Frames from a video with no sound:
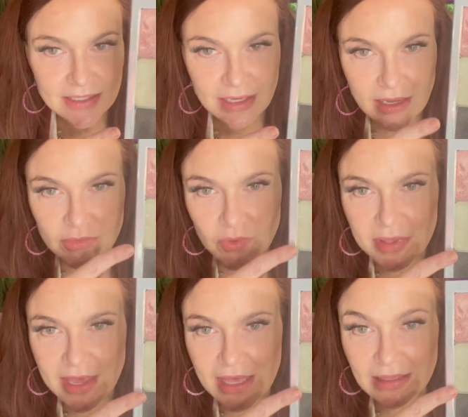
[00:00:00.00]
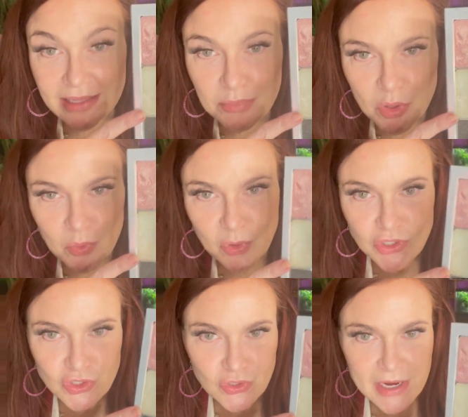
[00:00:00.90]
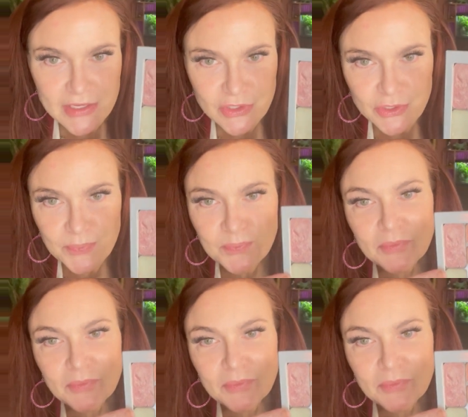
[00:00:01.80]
It comes with a lip moisturizer,